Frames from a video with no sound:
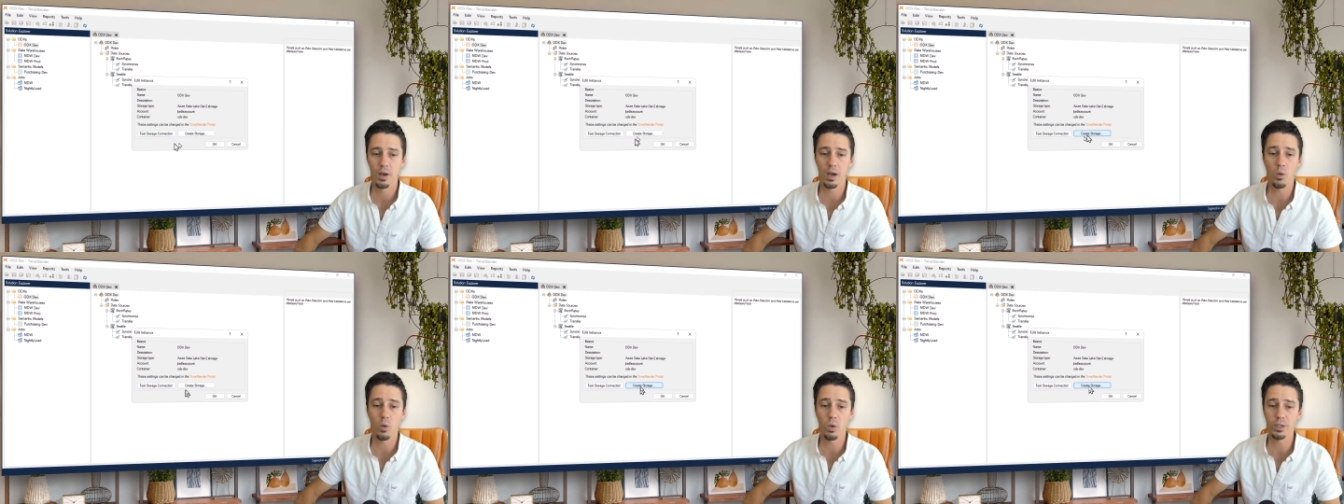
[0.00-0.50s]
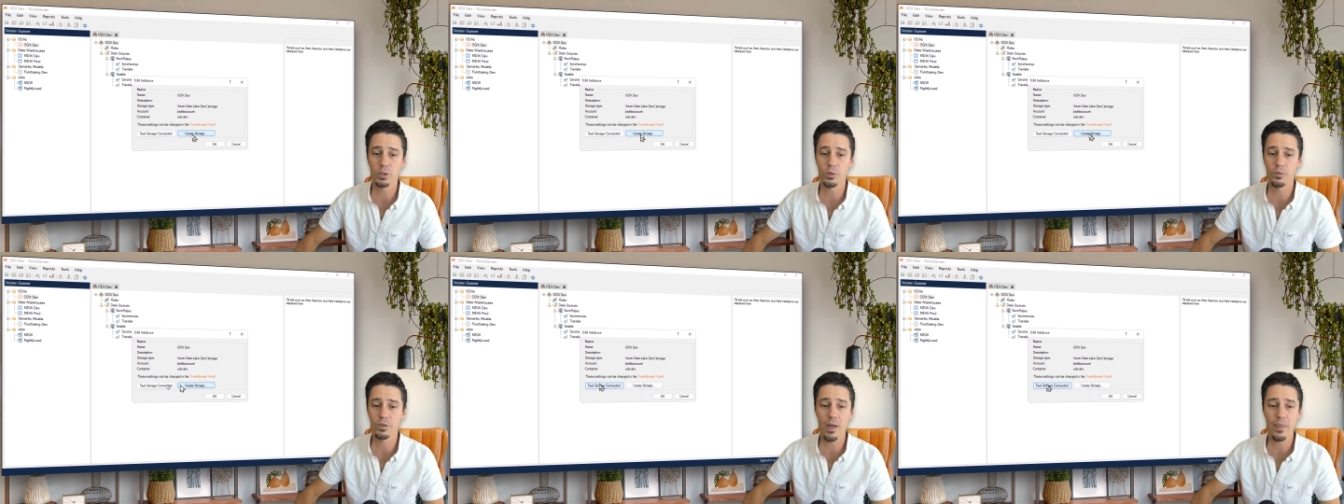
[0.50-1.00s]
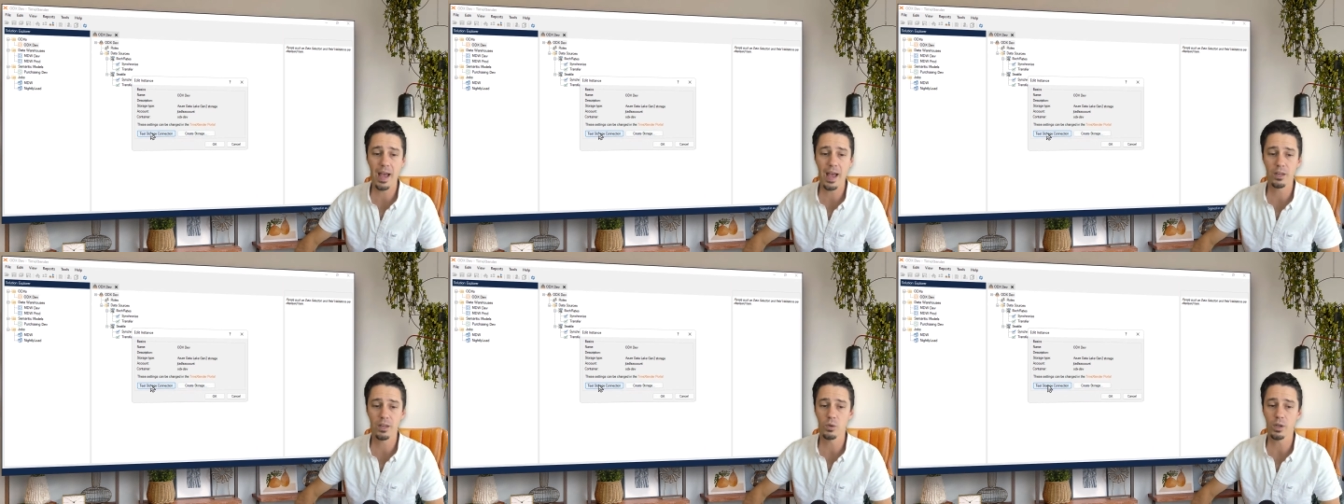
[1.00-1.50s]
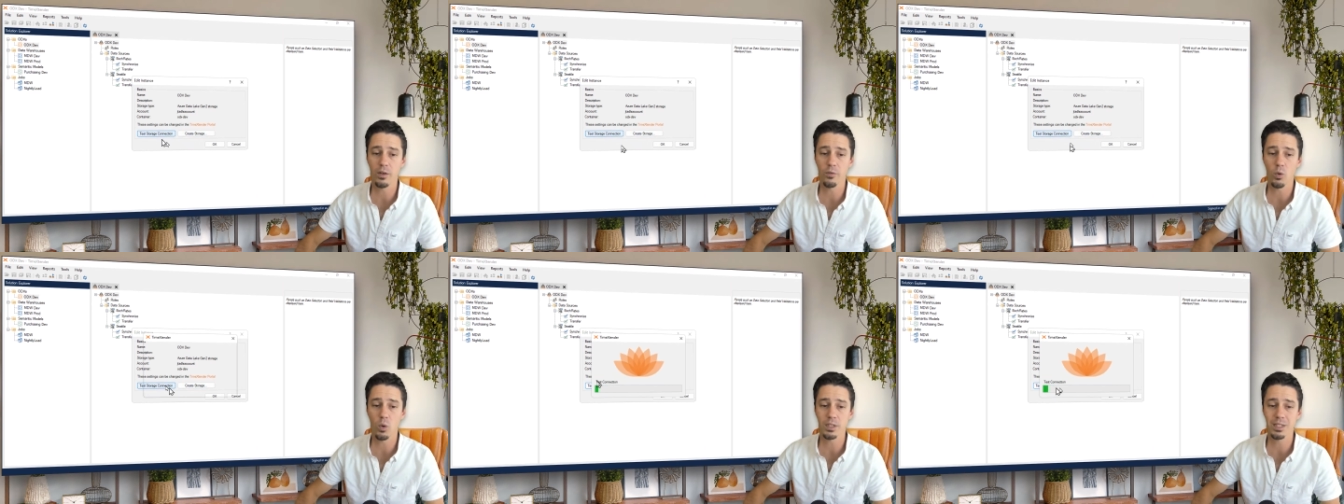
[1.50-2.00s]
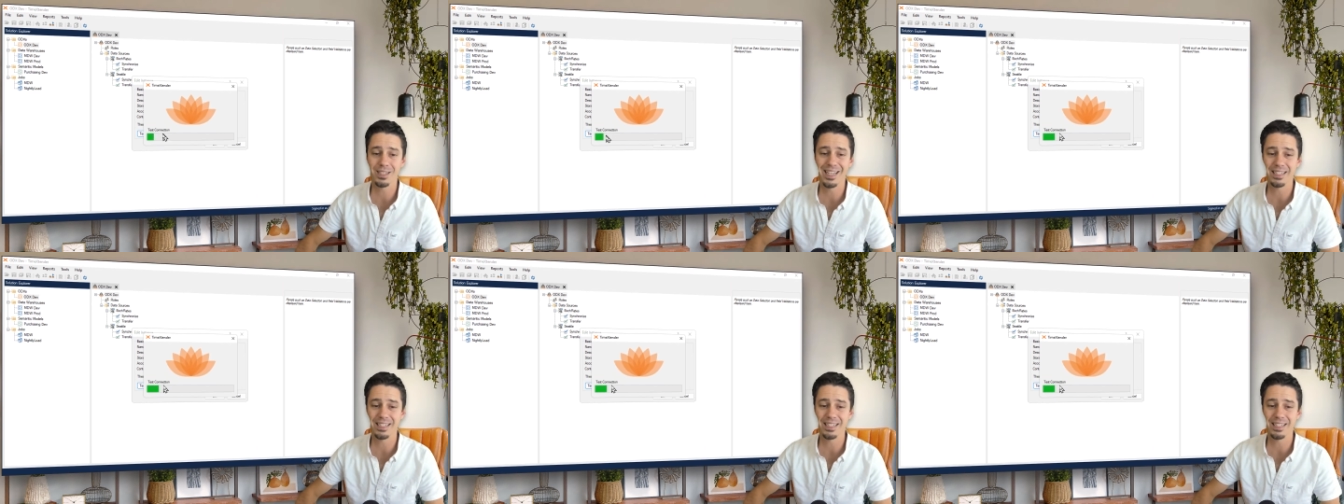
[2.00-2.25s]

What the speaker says: Once you've done that, you can, of course,